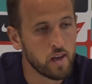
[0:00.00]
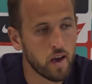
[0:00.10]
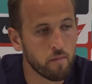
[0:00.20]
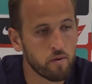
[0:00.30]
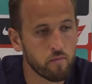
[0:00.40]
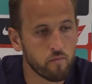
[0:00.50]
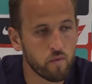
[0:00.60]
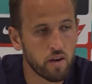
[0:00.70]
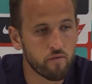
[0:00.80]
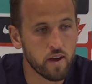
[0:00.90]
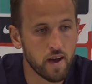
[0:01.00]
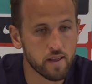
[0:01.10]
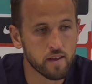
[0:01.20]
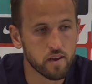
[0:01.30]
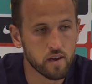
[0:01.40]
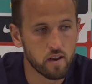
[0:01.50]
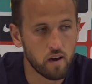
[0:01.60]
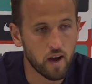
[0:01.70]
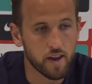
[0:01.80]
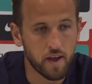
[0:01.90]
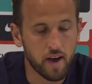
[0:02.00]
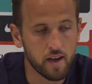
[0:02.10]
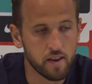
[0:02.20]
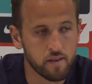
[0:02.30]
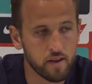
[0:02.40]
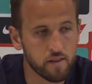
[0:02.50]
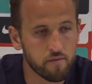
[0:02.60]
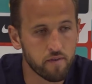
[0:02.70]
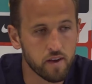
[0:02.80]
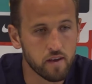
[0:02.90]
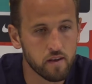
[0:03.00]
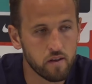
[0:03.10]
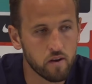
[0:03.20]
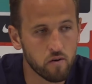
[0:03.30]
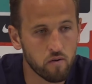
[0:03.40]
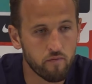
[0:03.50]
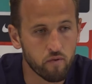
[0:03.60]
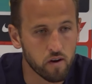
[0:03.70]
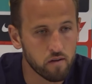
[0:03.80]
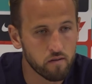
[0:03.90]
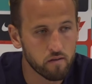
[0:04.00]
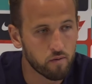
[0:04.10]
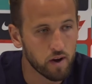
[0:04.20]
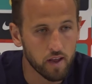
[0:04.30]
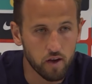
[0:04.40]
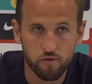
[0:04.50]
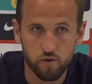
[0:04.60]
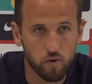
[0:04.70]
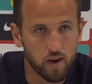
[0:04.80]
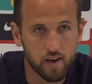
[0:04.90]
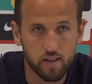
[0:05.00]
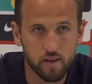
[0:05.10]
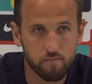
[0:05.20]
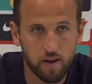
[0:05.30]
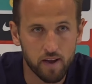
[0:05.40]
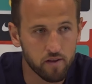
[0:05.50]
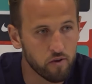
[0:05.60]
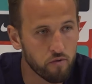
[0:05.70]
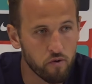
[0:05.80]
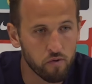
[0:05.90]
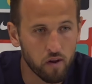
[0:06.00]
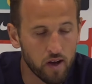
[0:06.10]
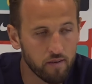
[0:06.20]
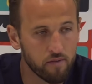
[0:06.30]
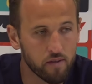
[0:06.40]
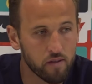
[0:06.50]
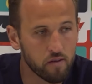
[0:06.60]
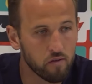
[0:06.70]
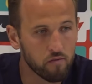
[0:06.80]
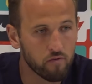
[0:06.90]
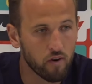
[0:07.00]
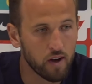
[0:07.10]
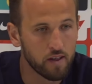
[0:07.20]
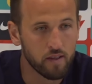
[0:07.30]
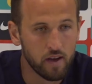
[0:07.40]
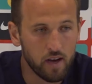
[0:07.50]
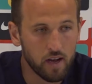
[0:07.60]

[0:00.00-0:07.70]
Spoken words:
whenever it ends like that in defeat, you know, everyone quickly goes away and it's back into your own life and you try and